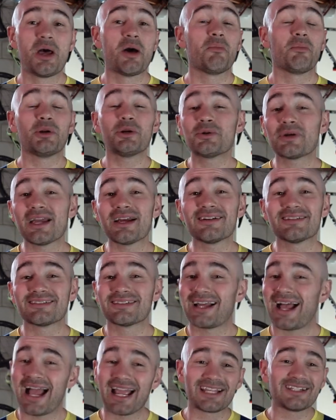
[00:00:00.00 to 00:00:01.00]
But who cares?
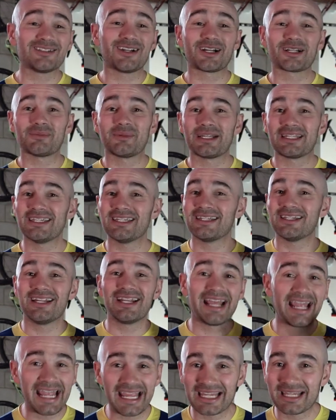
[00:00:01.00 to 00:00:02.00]
I can talk to my kid
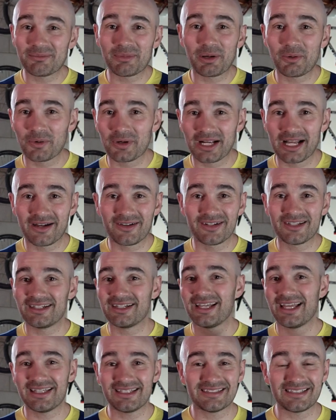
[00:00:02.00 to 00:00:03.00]
and get my workout in
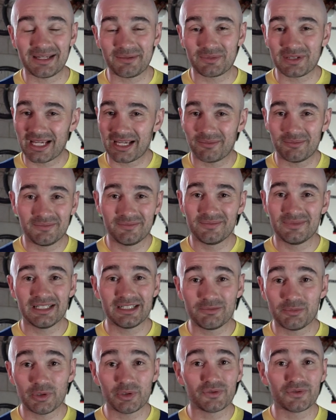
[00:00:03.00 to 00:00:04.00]
at the same time.
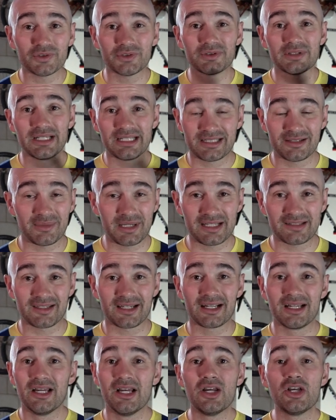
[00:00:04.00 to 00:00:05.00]
It's beautiful, it's
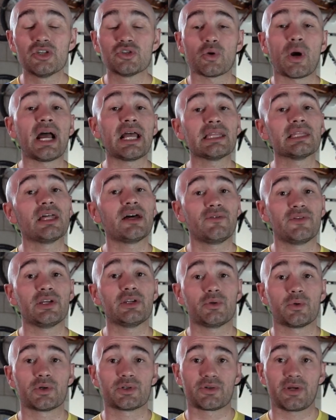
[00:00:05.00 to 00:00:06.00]
amazing. So I love
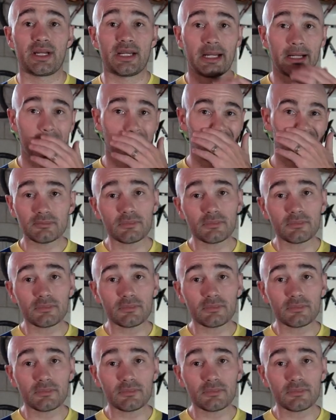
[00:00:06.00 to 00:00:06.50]
indoor training.